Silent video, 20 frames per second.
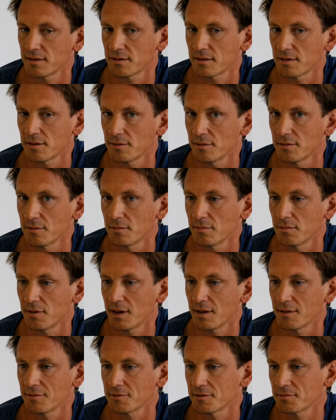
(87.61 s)
So
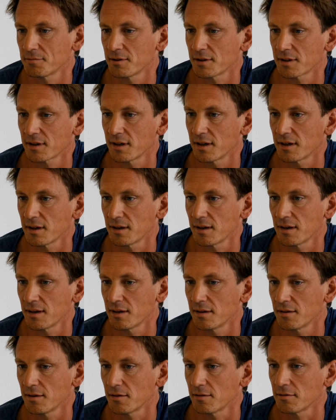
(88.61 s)
while I was working
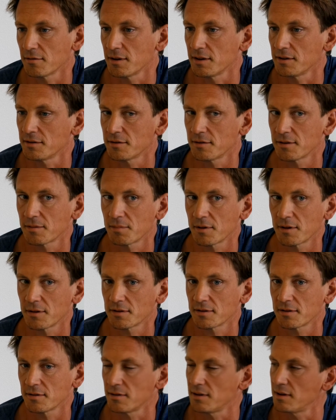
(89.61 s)
not only in Zurich but
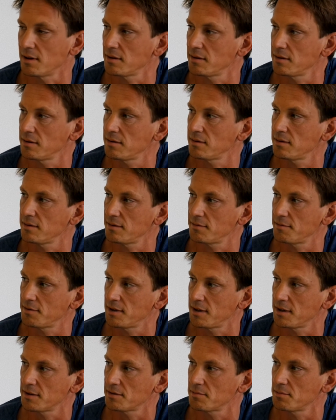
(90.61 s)
also in London in the
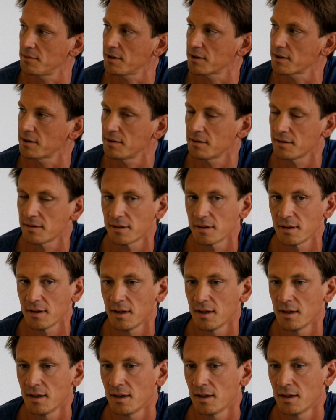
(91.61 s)
financial markets